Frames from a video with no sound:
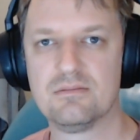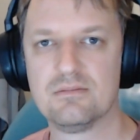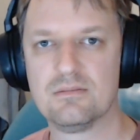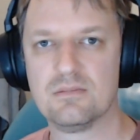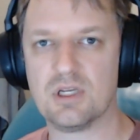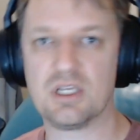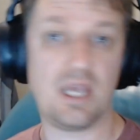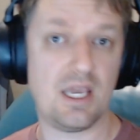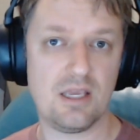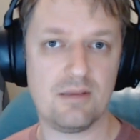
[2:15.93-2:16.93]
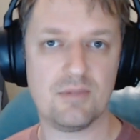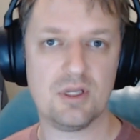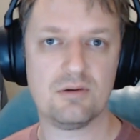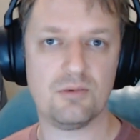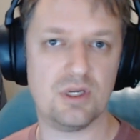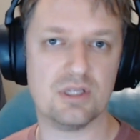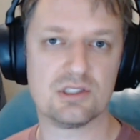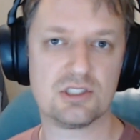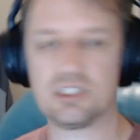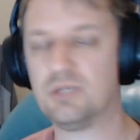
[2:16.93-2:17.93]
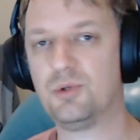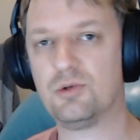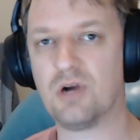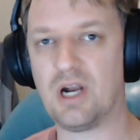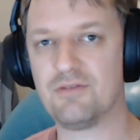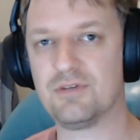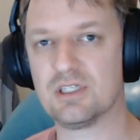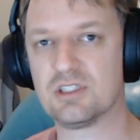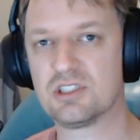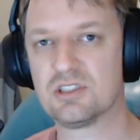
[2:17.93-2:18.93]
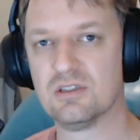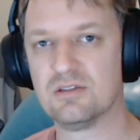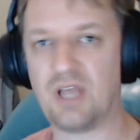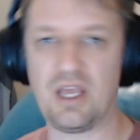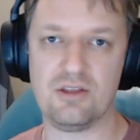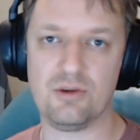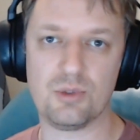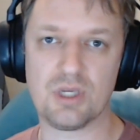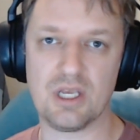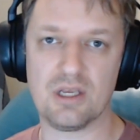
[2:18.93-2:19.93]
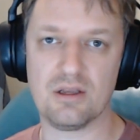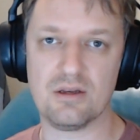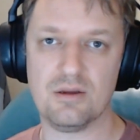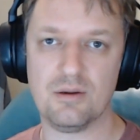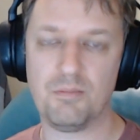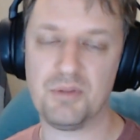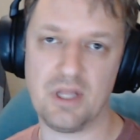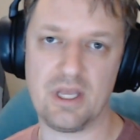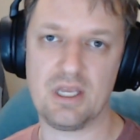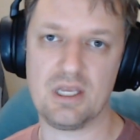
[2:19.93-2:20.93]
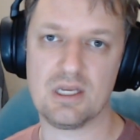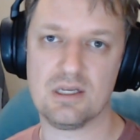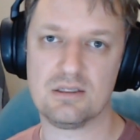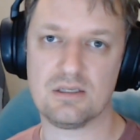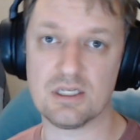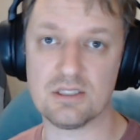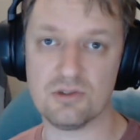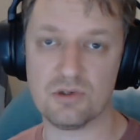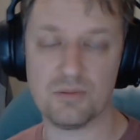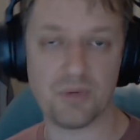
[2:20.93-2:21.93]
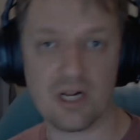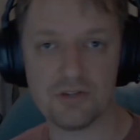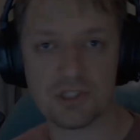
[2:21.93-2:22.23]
A game with simple graphics that you can play in your browser.